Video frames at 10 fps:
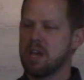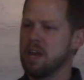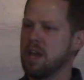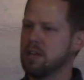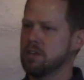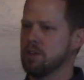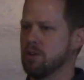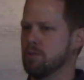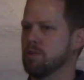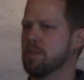It had to
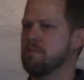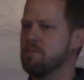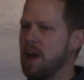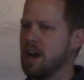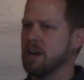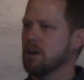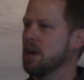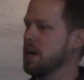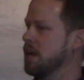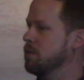do with a
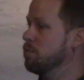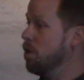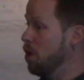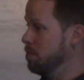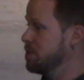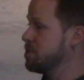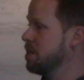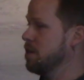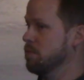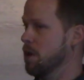fire in Rome, the
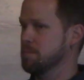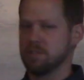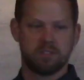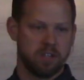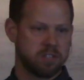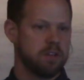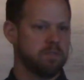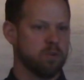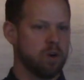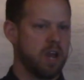city of Rome, in
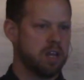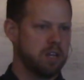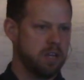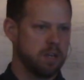64 AD.